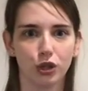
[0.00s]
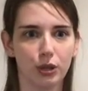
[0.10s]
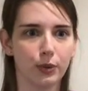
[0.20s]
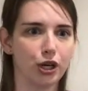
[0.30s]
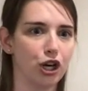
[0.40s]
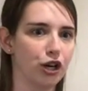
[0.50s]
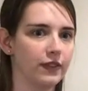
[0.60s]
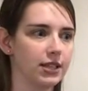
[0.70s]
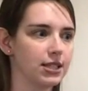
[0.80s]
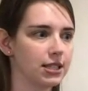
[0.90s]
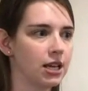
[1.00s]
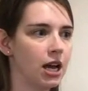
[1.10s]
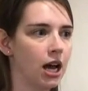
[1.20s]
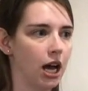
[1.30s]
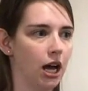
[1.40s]
You were nervous
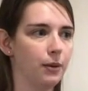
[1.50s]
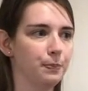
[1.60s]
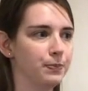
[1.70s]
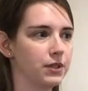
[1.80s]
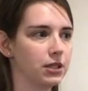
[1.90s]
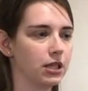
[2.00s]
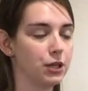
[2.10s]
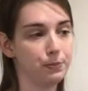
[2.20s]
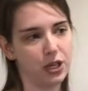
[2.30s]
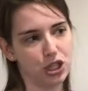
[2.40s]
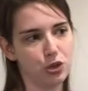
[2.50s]
because